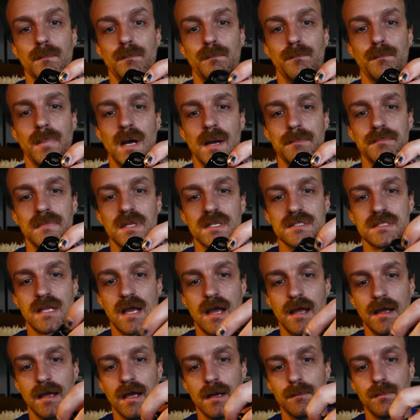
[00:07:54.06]
Pop this
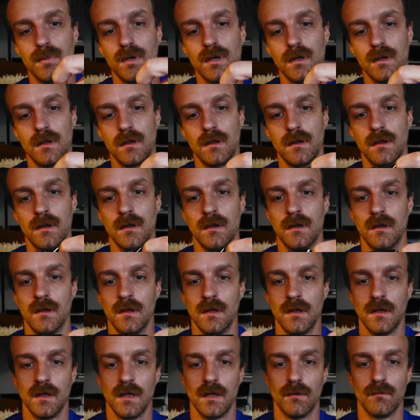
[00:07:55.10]
guy up,
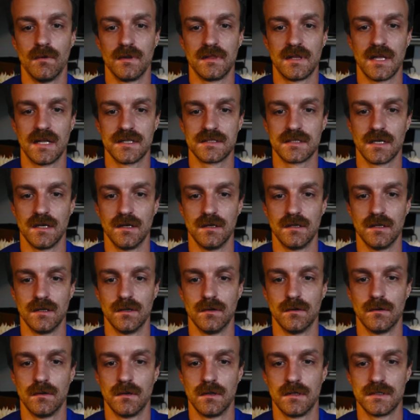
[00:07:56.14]
and what that's gonna
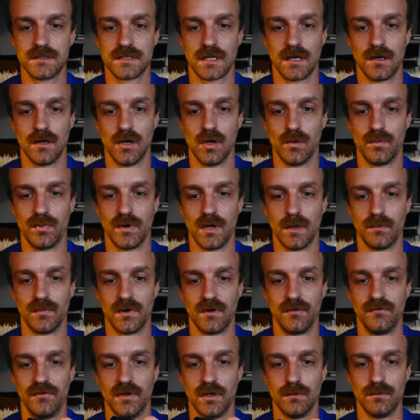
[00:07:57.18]
do, it's gonna open up
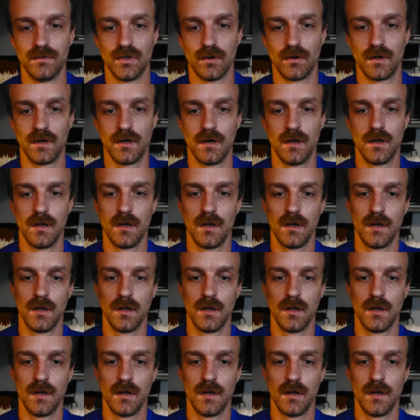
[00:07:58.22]
our film door.